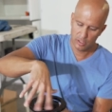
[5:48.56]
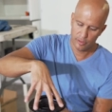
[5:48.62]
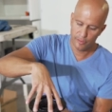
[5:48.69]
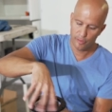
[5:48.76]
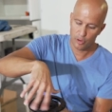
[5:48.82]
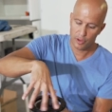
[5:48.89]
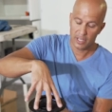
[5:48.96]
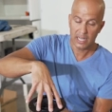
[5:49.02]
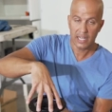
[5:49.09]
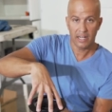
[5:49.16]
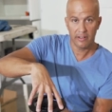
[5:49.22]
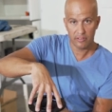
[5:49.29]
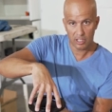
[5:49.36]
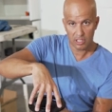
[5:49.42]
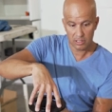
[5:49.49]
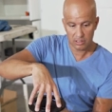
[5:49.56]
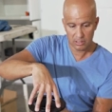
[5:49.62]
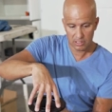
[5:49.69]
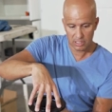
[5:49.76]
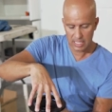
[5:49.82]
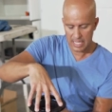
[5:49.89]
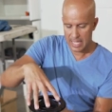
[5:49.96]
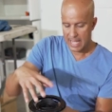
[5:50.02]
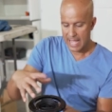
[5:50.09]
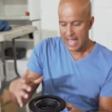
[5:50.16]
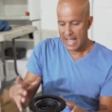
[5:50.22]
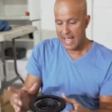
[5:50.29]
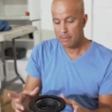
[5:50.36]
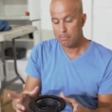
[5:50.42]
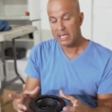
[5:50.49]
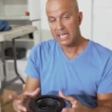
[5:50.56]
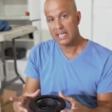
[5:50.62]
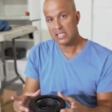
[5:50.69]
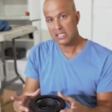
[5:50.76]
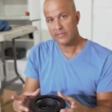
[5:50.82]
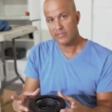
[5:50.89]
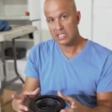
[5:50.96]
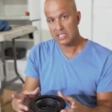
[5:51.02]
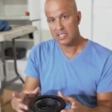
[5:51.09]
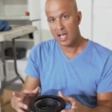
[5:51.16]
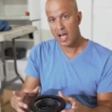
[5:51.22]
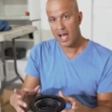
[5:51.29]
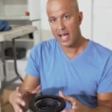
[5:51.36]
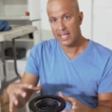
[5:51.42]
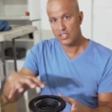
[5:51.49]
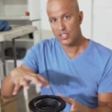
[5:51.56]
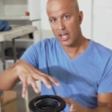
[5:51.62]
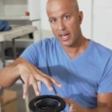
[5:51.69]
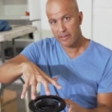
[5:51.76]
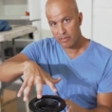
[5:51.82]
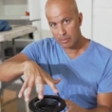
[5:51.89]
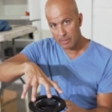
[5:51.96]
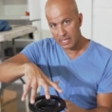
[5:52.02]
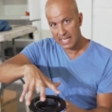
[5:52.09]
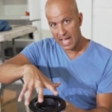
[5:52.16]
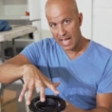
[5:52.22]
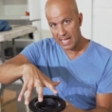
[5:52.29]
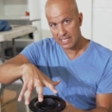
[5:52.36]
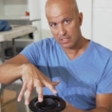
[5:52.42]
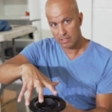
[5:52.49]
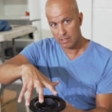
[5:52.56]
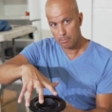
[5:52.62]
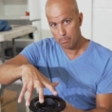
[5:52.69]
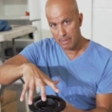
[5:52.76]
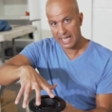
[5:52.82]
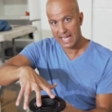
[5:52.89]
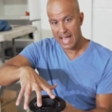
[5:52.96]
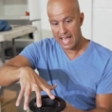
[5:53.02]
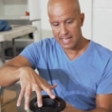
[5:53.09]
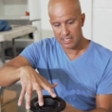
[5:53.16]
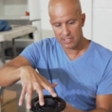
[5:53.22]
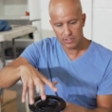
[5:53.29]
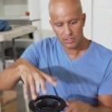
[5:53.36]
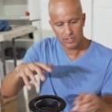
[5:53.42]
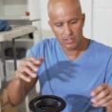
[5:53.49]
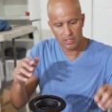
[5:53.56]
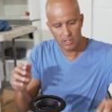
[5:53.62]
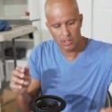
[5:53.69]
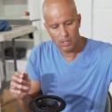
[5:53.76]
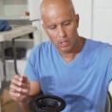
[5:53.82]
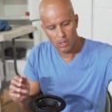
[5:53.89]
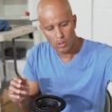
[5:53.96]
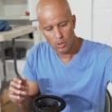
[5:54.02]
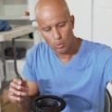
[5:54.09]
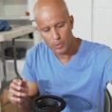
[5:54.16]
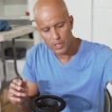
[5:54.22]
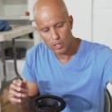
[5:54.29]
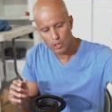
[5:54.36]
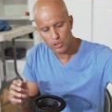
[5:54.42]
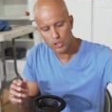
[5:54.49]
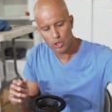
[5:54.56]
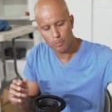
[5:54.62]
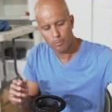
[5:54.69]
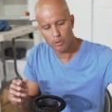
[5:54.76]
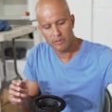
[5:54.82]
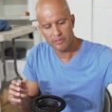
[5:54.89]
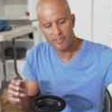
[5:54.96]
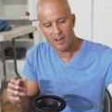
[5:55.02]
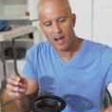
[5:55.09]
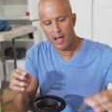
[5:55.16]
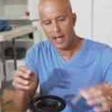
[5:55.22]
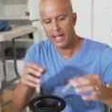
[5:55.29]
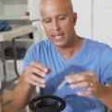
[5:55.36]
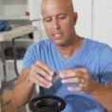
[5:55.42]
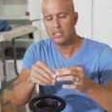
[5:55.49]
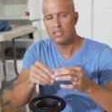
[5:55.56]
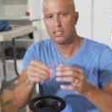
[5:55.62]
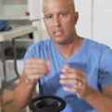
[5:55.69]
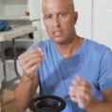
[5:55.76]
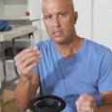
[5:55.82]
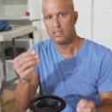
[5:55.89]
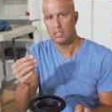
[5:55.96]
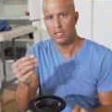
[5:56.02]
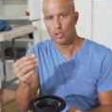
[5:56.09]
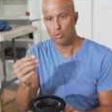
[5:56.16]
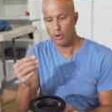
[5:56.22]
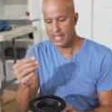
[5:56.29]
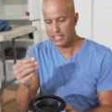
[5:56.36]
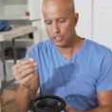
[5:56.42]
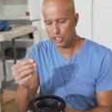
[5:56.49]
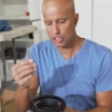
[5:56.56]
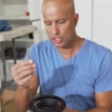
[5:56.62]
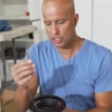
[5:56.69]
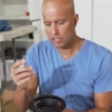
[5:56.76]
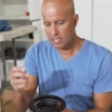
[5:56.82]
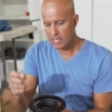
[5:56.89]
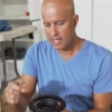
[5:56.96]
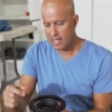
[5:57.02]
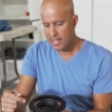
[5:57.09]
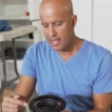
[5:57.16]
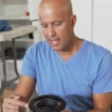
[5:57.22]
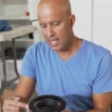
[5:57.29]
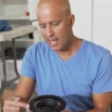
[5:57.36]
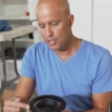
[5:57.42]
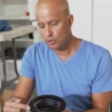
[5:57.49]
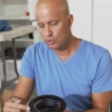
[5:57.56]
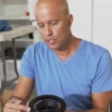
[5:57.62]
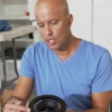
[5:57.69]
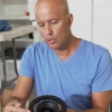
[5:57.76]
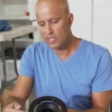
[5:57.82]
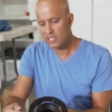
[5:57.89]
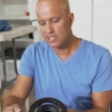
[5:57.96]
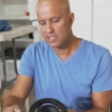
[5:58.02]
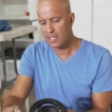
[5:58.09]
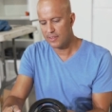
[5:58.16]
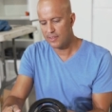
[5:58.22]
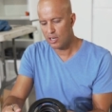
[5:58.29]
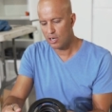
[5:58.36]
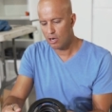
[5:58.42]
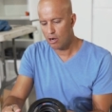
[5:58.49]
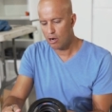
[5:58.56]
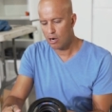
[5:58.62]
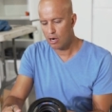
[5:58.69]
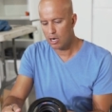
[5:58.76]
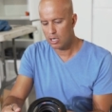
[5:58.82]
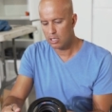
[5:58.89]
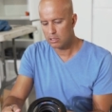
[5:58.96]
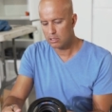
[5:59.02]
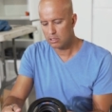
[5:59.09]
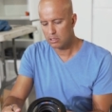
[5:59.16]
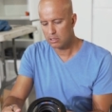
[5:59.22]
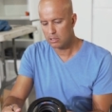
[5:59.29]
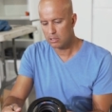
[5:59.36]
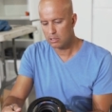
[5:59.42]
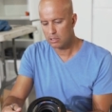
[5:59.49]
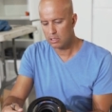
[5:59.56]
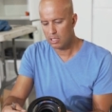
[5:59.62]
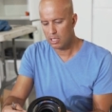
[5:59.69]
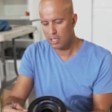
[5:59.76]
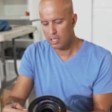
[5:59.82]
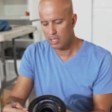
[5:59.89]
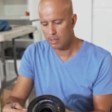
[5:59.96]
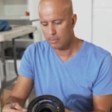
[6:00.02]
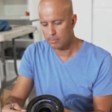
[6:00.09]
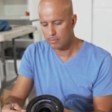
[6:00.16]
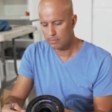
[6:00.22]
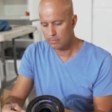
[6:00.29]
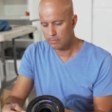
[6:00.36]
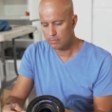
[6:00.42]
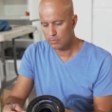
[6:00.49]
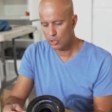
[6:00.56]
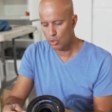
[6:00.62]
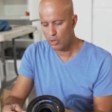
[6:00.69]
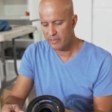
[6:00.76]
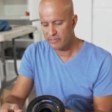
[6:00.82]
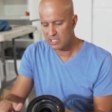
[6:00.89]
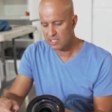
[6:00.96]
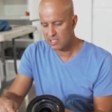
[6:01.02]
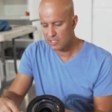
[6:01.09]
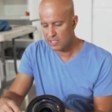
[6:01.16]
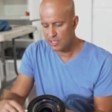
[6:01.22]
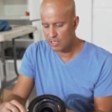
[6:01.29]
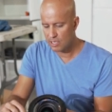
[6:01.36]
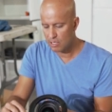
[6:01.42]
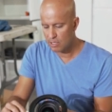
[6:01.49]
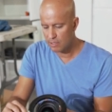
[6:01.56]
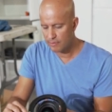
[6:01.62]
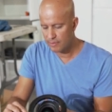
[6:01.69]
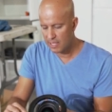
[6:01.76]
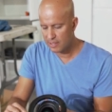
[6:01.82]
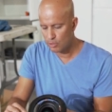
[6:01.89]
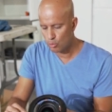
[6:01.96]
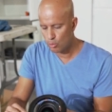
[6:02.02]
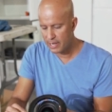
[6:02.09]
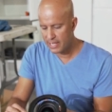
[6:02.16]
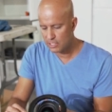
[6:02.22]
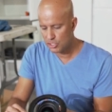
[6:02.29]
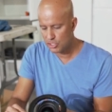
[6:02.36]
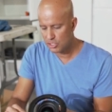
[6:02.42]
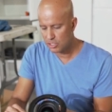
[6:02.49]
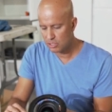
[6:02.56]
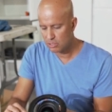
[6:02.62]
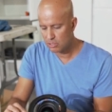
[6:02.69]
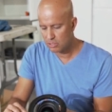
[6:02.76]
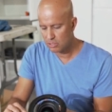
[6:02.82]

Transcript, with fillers: for the cover. And because of the size, not everybody has big hands. We also provide a wrench, and you'll notice that there are um, crevices here that the wrench